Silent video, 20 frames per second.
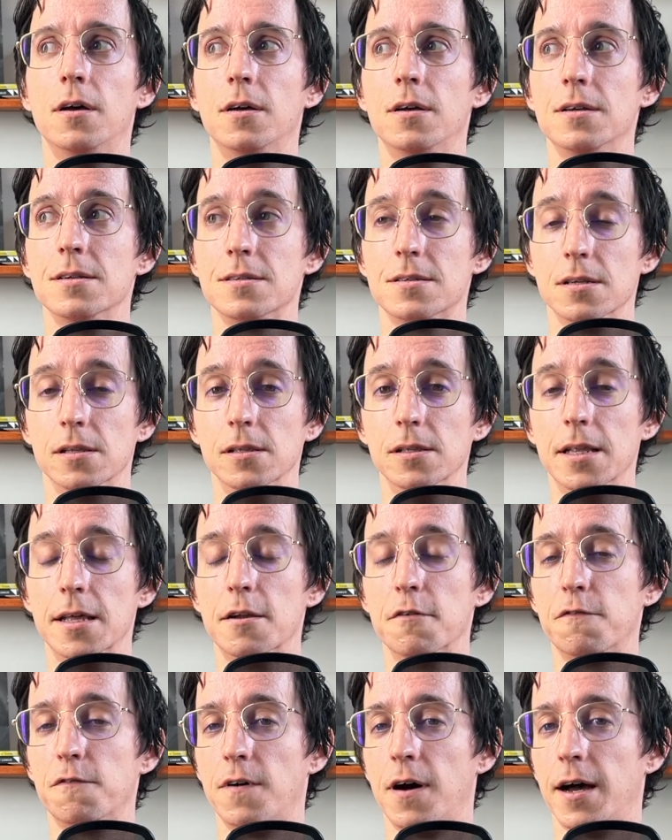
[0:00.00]

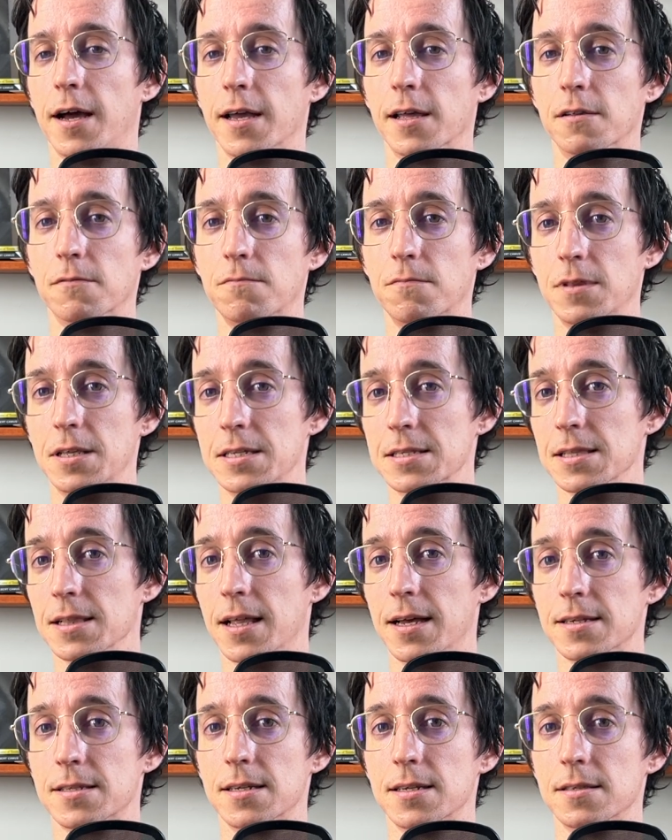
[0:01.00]
solidify these
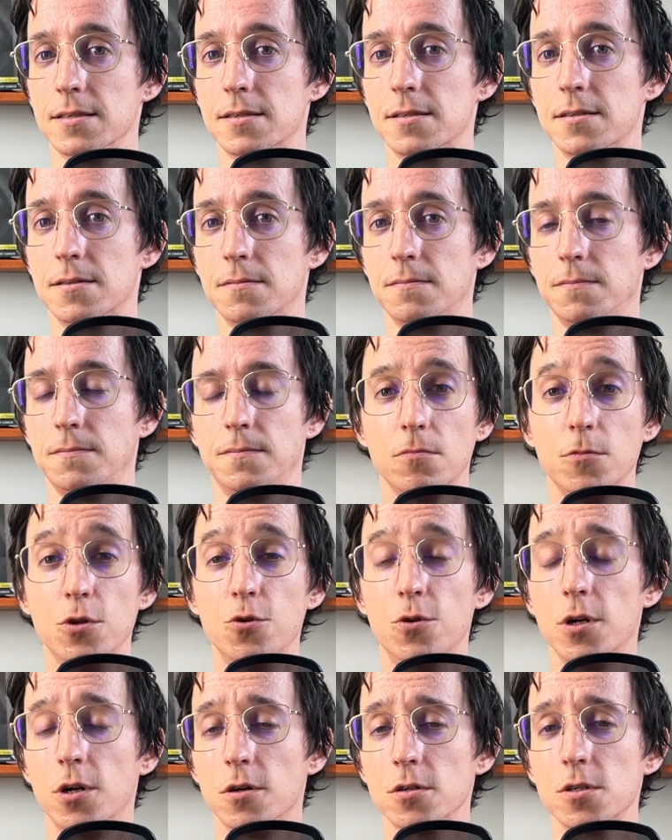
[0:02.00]
lessons. You
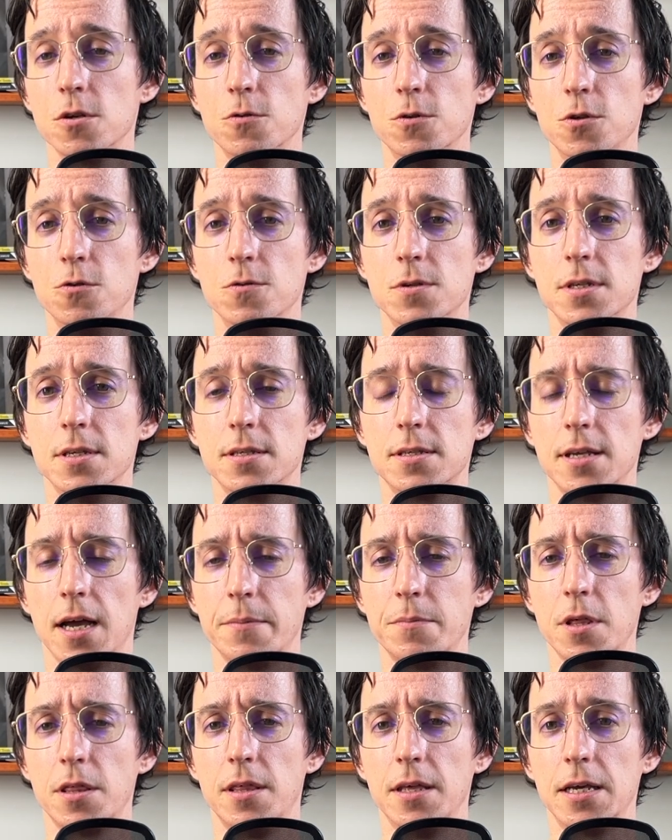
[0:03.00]
can also use this time
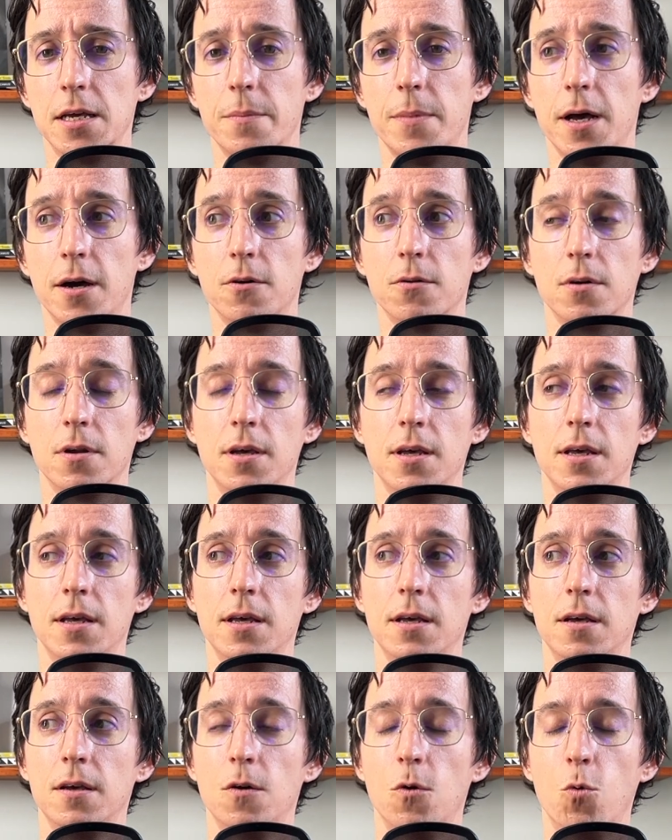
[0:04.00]
to think about
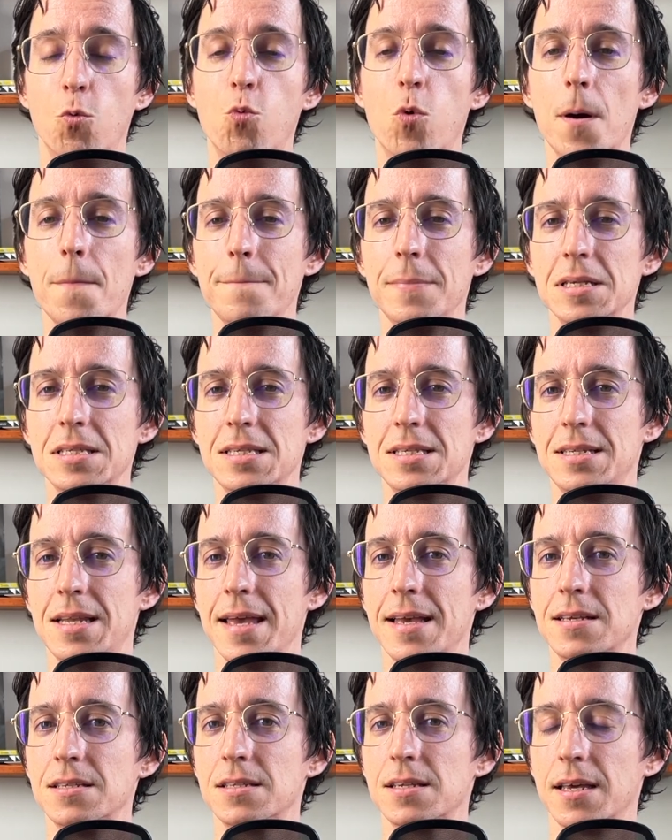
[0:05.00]
what
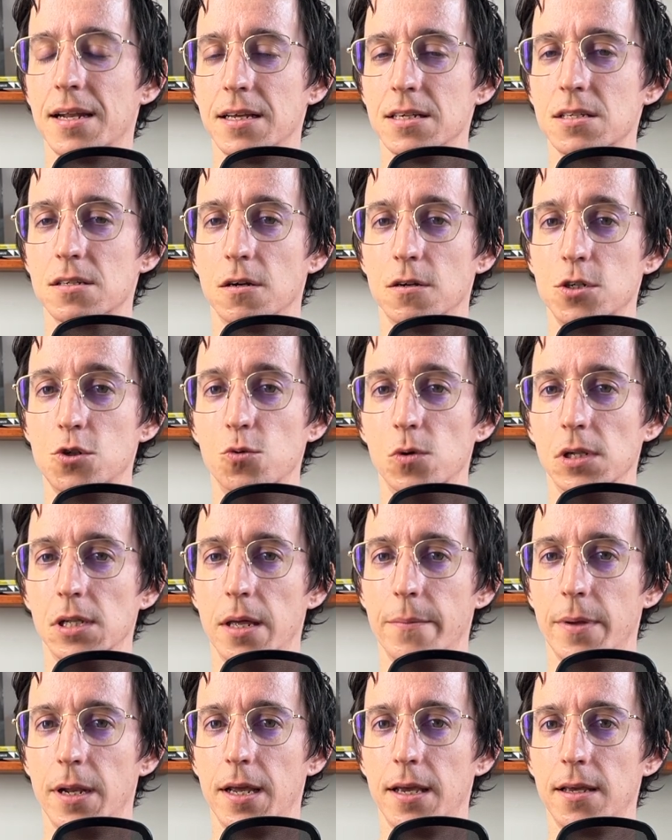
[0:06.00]
mistakes can I start to
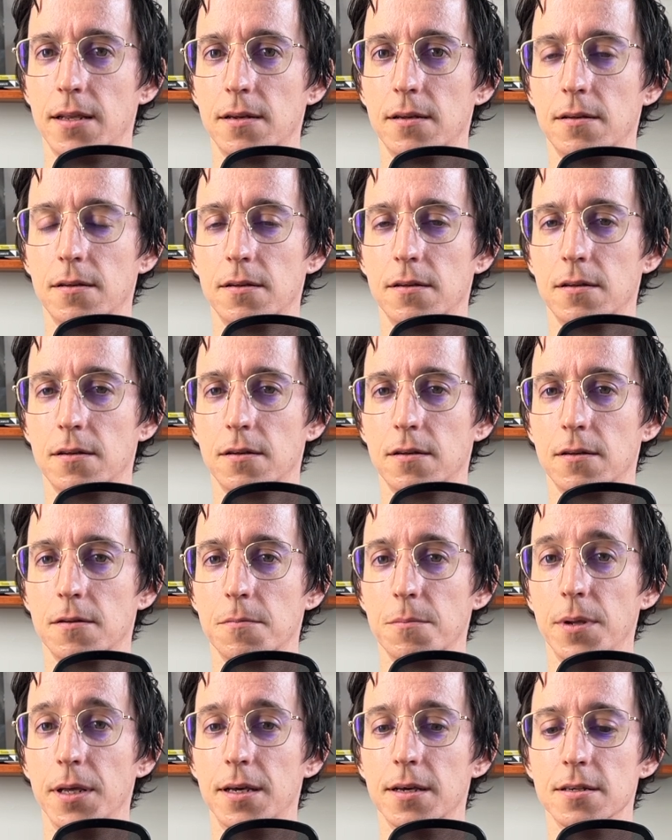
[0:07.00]
eliminate?
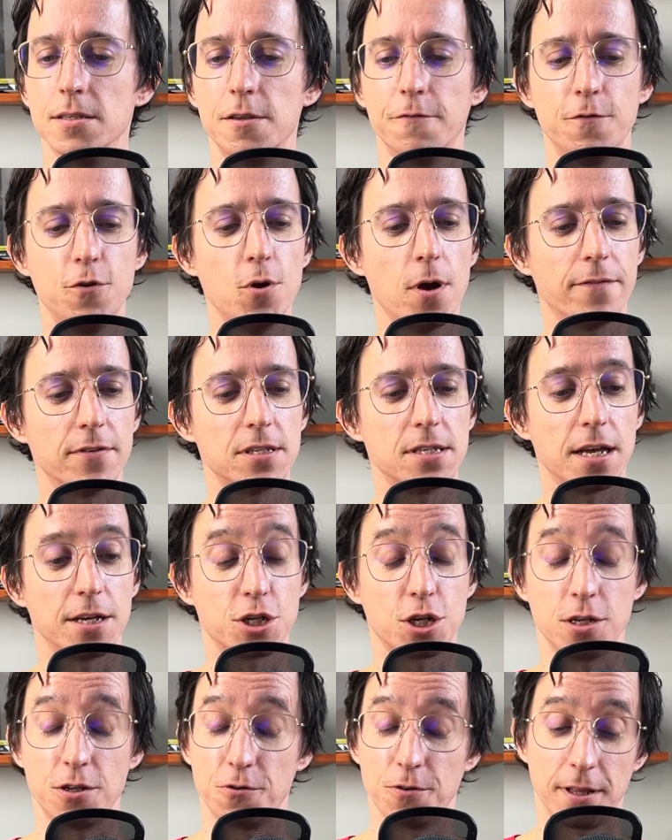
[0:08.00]
Because if you have a
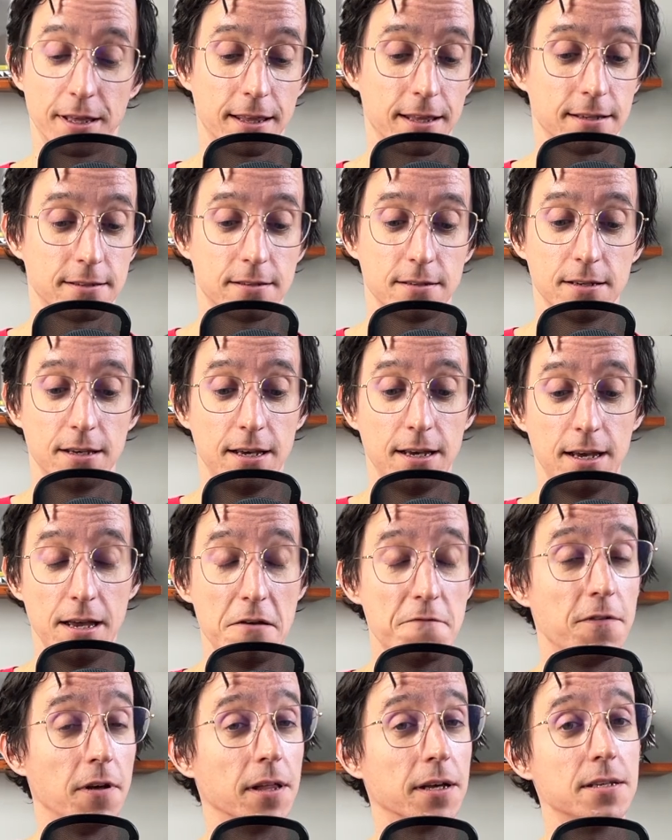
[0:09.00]
session, you're like, that's
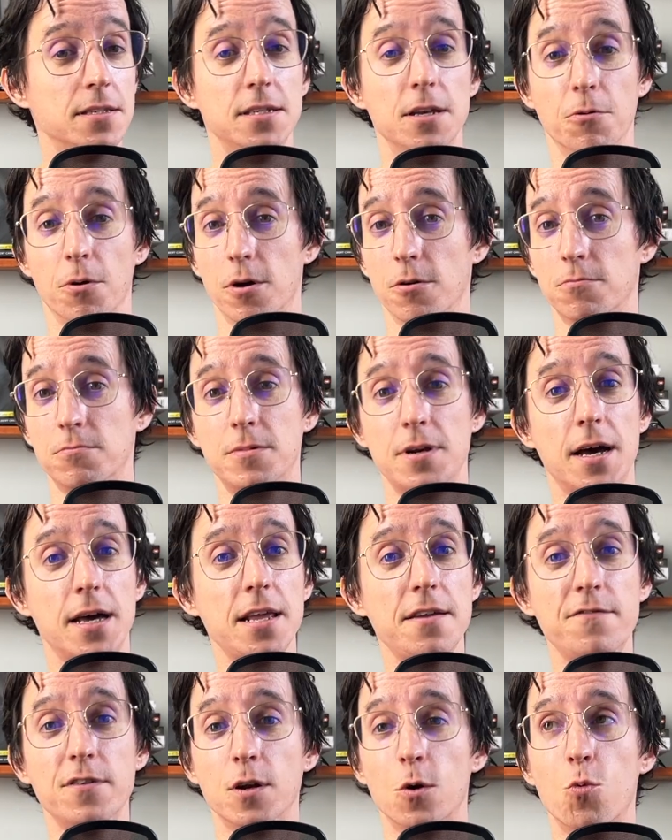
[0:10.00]
felt like a 0, not
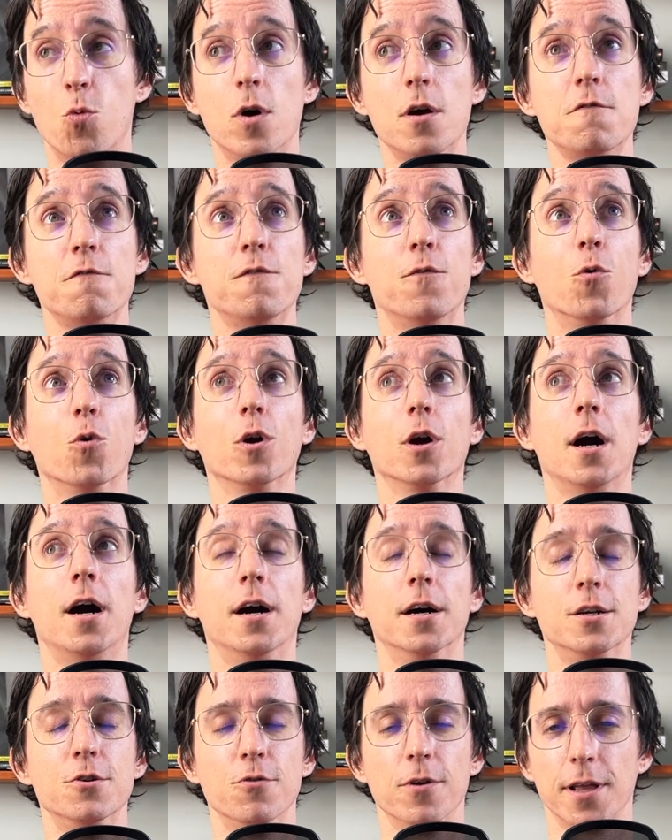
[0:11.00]
even a
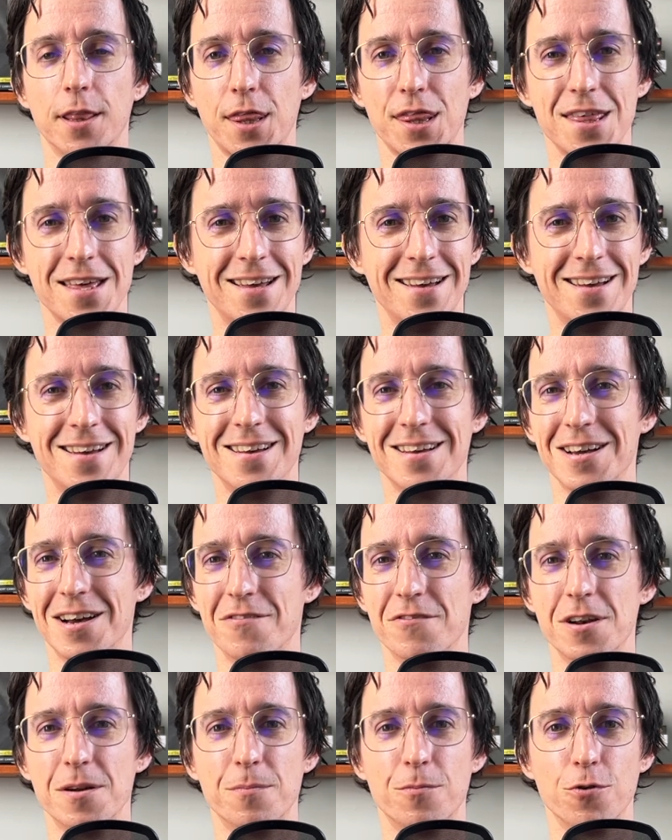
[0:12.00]
1/400th of
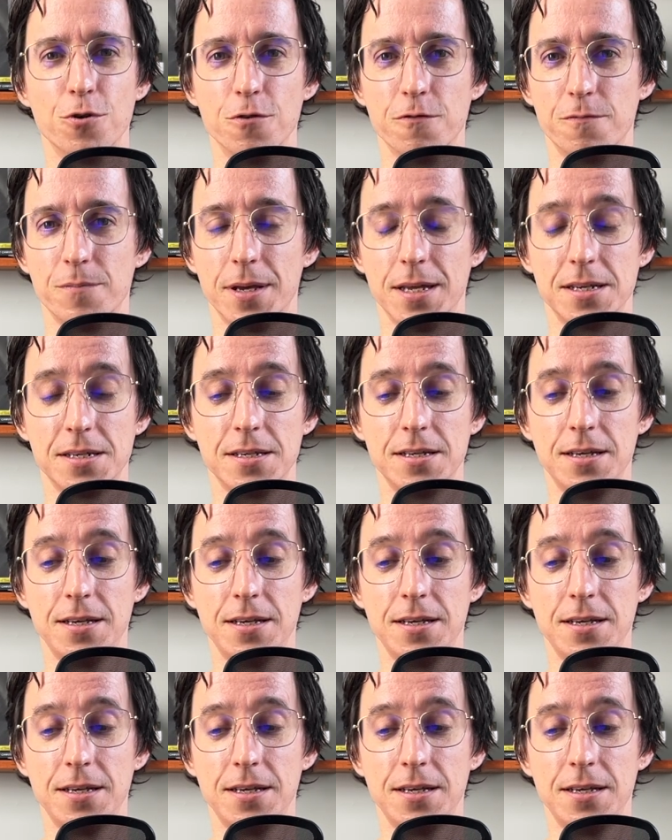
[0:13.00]
an improvement.